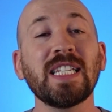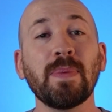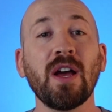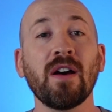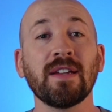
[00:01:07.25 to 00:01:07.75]
let's
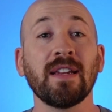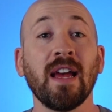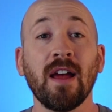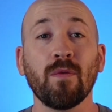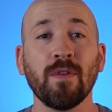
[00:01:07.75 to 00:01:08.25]
be honest,
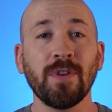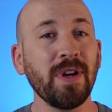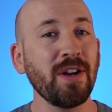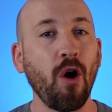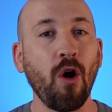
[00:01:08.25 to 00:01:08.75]

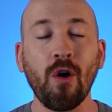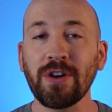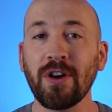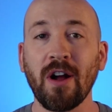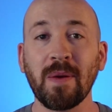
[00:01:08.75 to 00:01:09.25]
reviewing all
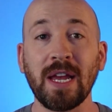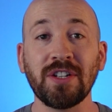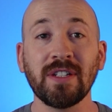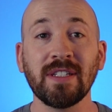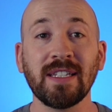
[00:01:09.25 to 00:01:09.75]
your
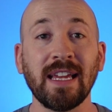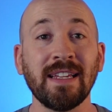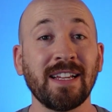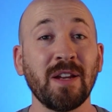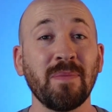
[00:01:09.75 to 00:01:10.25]
automations
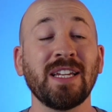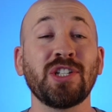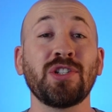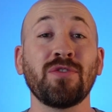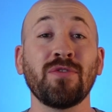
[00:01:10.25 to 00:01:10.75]
is going to be
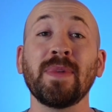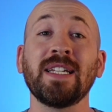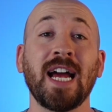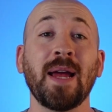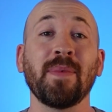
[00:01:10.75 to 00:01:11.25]

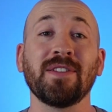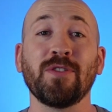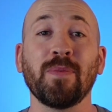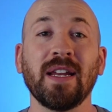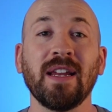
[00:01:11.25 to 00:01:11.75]
extremely time
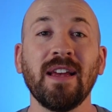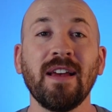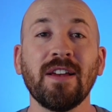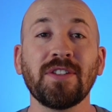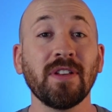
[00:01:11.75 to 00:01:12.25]
consuming.
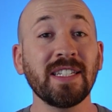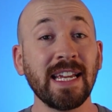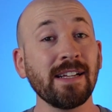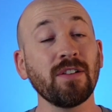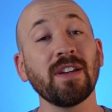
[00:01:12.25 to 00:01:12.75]
So let's
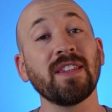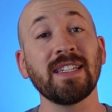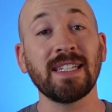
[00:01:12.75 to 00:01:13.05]
take a look at the